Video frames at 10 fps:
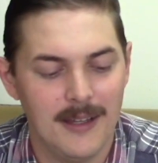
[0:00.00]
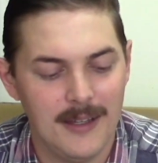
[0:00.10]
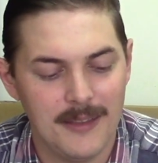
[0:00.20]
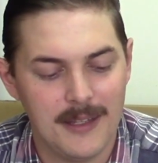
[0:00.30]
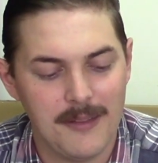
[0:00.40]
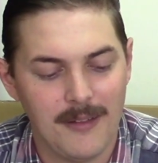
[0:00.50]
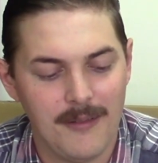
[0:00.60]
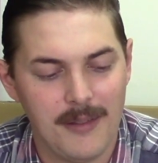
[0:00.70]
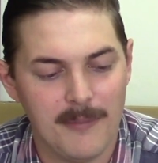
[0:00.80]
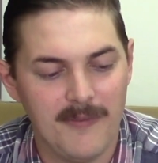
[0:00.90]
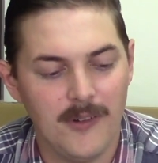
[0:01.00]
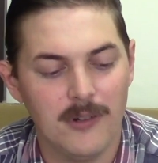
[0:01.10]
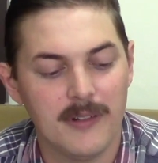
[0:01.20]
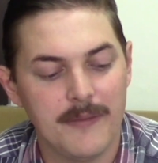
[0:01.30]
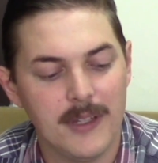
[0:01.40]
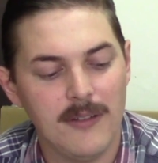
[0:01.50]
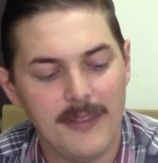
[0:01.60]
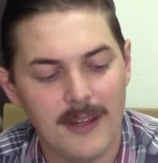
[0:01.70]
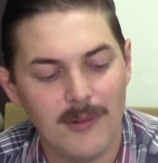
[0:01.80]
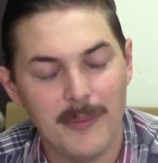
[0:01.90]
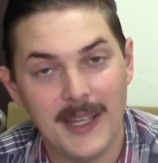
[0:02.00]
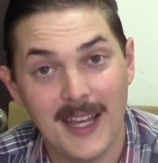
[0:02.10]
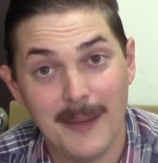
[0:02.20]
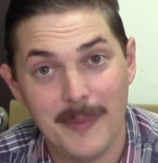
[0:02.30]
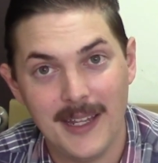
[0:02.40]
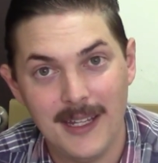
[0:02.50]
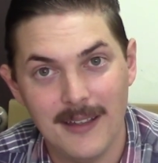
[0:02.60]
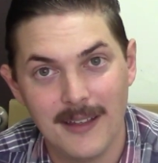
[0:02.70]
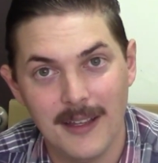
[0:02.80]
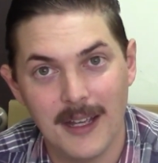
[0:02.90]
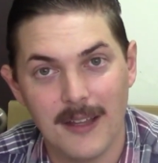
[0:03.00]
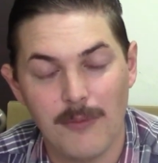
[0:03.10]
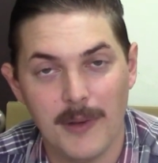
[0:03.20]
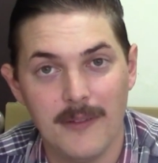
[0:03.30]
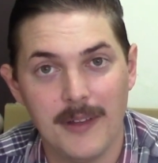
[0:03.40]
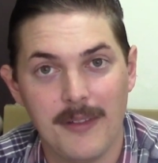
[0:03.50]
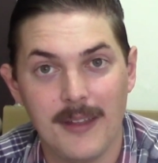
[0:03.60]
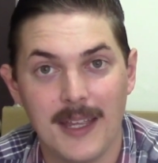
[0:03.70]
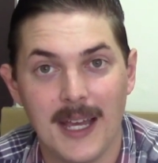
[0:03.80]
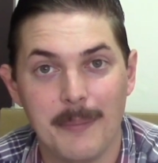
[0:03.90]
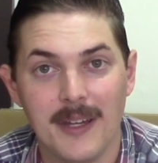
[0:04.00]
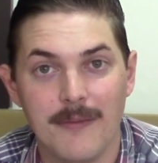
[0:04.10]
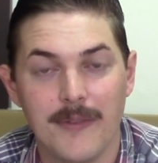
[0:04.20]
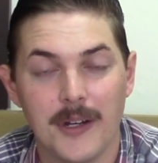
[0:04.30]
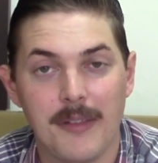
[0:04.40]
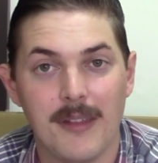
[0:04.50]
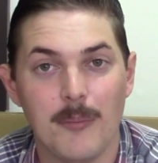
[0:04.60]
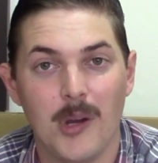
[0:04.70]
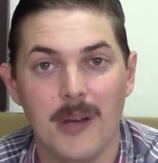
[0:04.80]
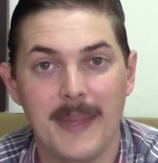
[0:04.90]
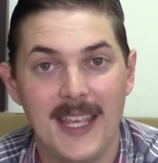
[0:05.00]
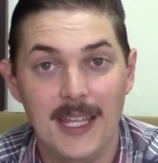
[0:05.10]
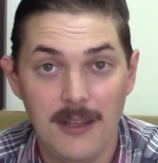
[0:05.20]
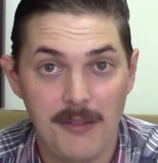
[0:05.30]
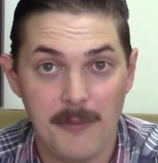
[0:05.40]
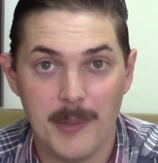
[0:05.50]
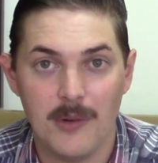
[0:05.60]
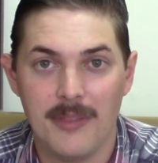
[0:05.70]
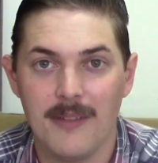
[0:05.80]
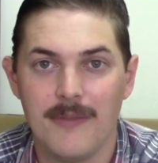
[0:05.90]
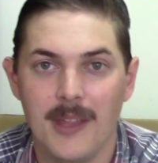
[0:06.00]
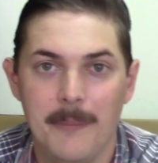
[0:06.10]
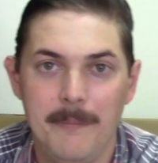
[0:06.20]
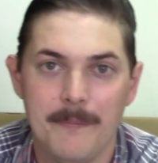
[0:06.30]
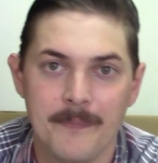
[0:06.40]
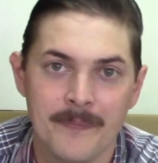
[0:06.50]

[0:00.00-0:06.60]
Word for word: Uh, these are some full reviews that will be happening as well as the Captain Fawcett pomades, both of them.